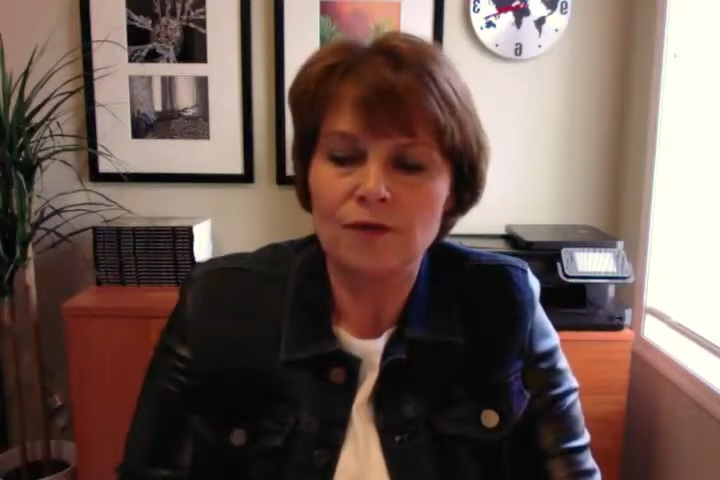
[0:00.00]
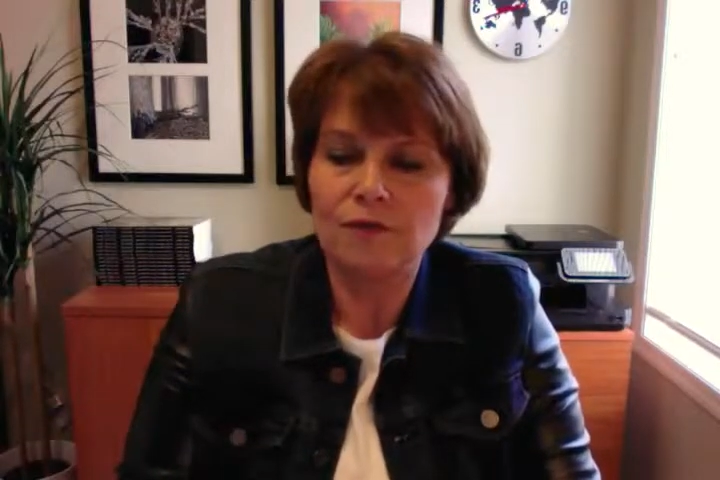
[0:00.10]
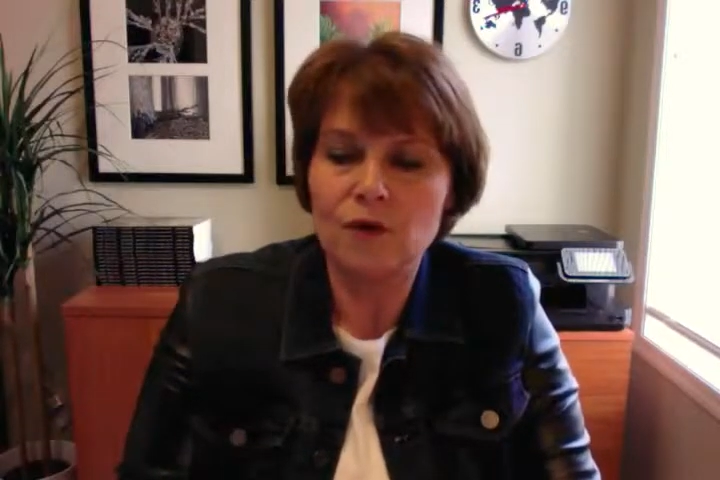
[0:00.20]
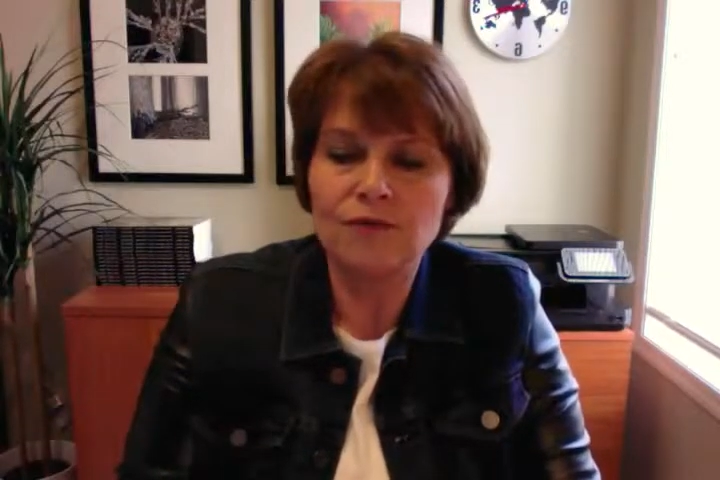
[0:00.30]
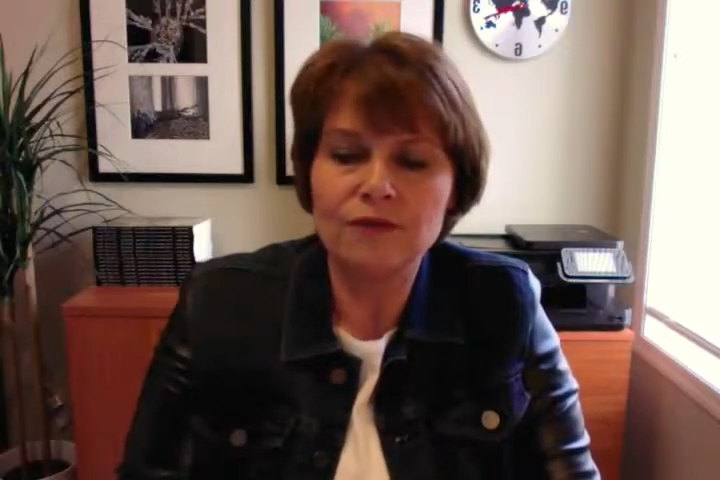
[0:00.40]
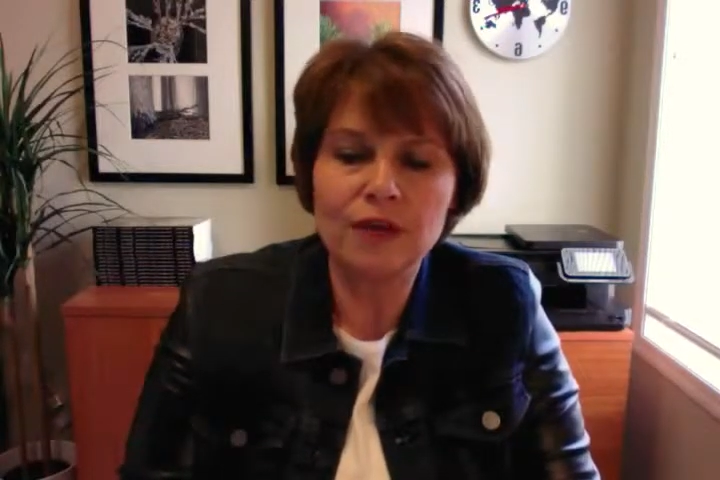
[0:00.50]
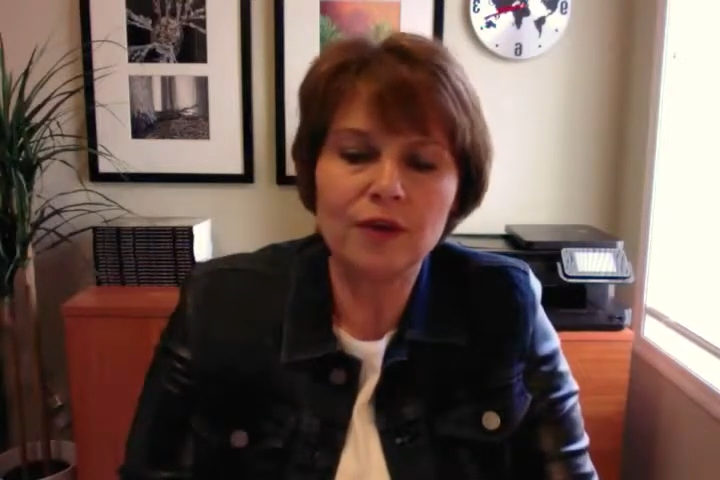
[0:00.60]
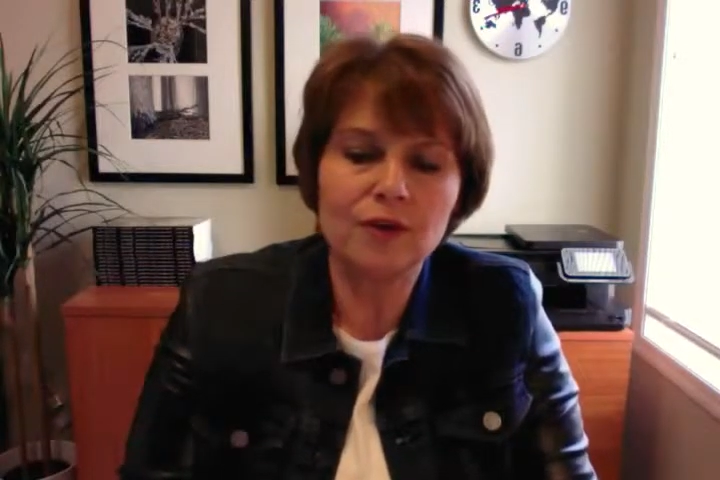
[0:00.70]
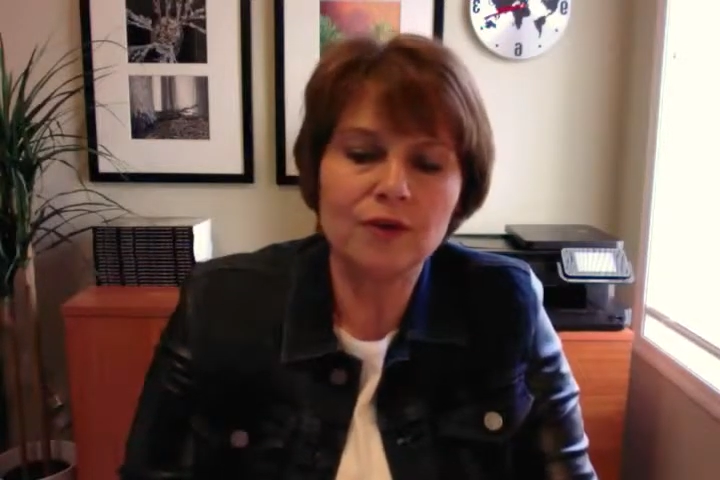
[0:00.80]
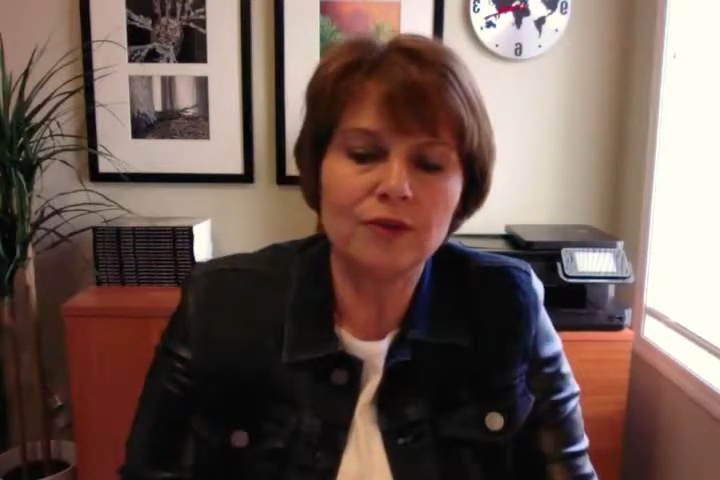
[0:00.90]
for
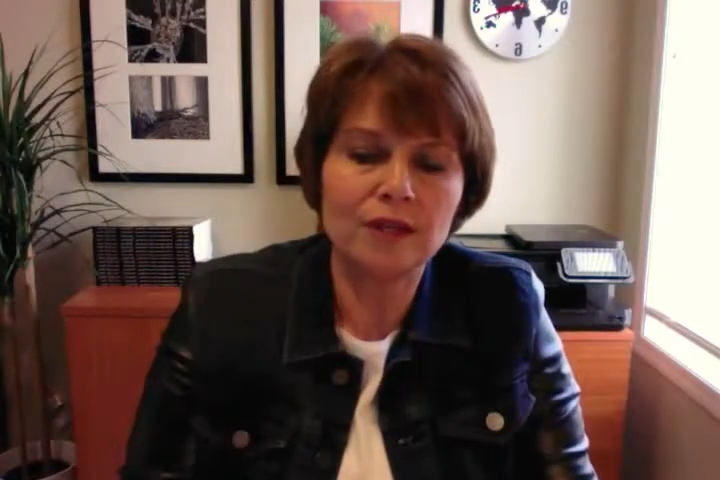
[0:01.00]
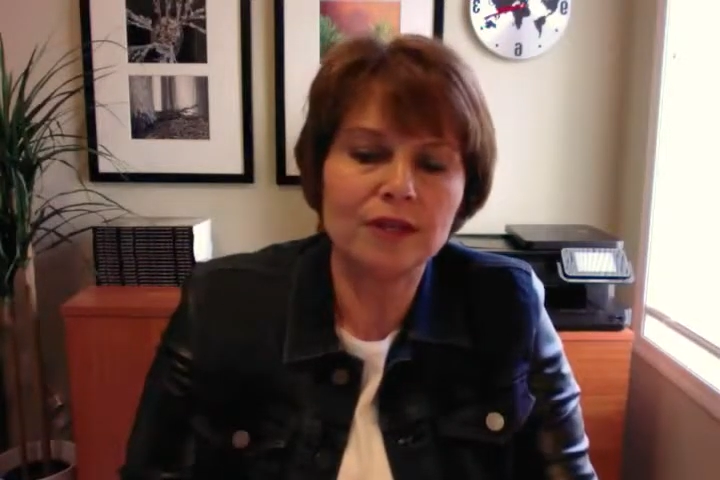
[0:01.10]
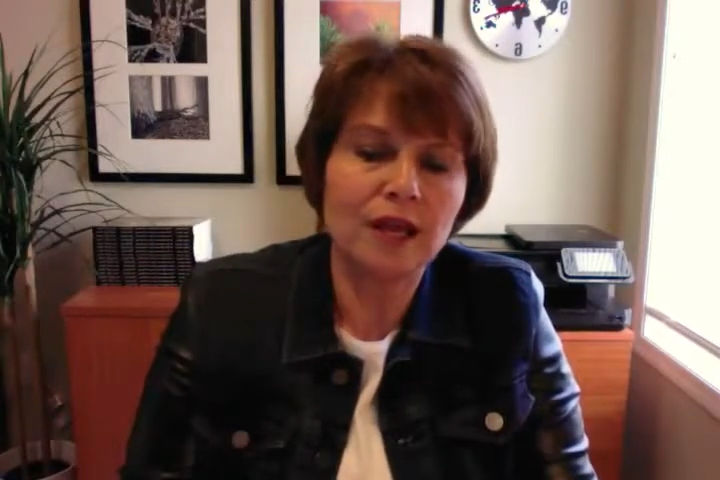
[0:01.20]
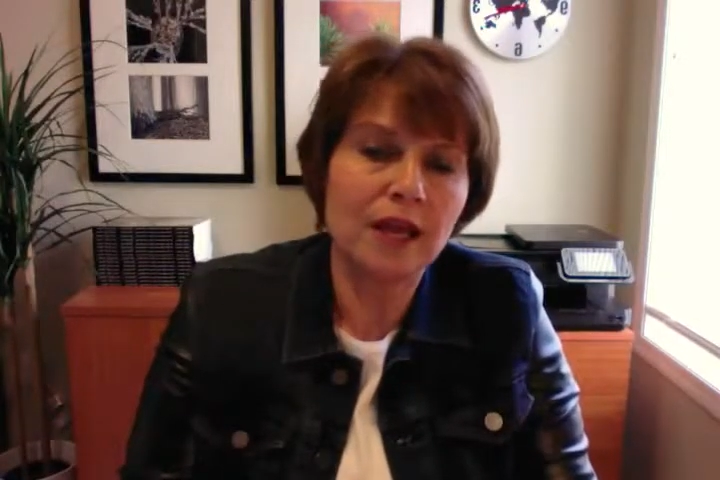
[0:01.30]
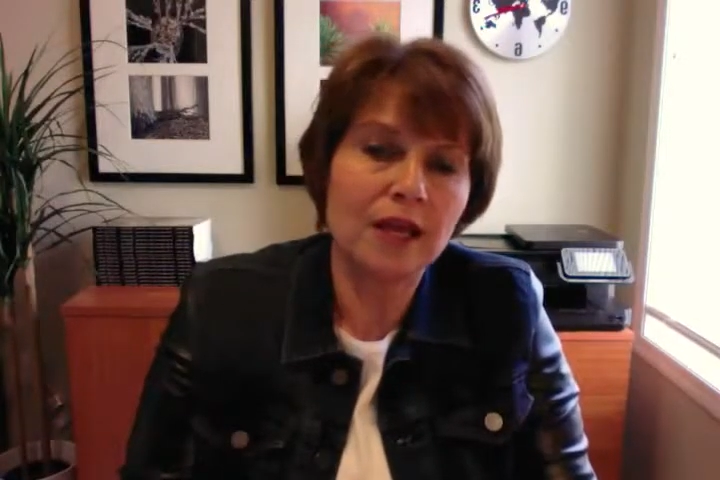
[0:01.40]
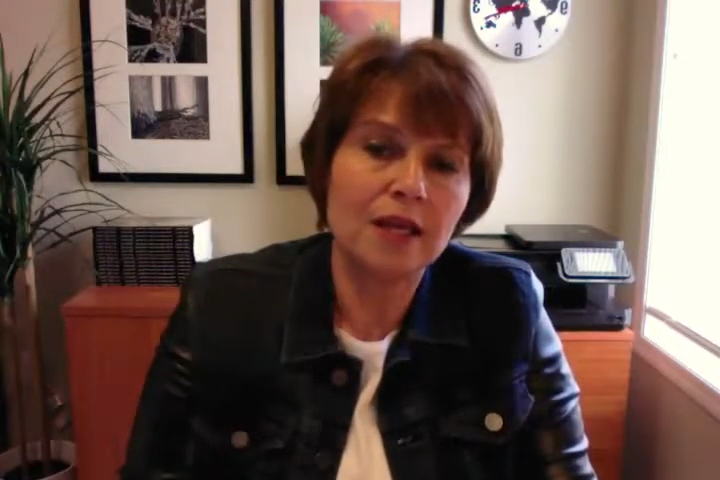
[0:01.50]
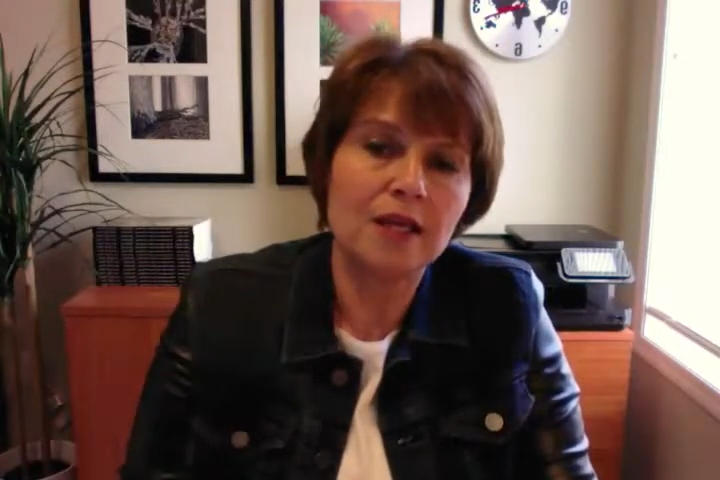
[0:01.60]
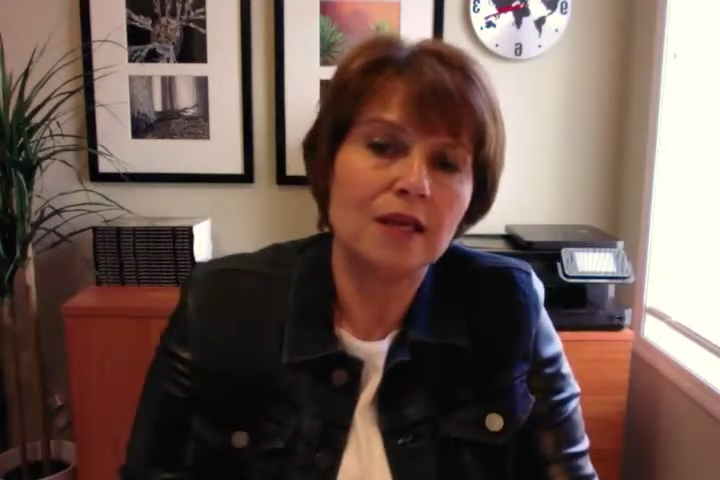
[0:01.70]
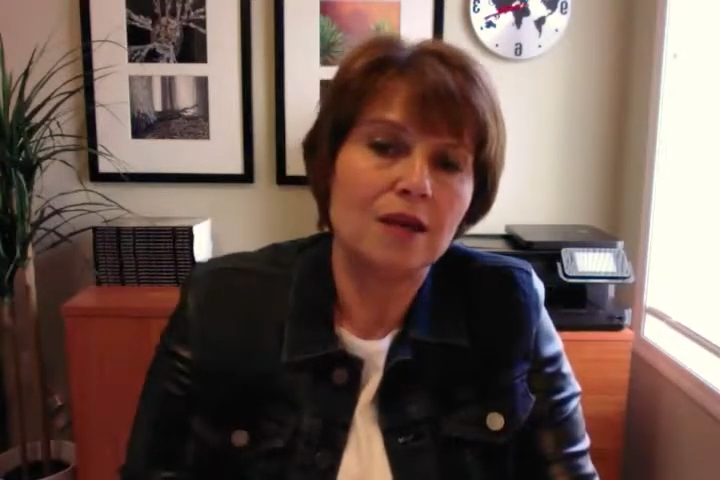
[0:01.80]
fear that they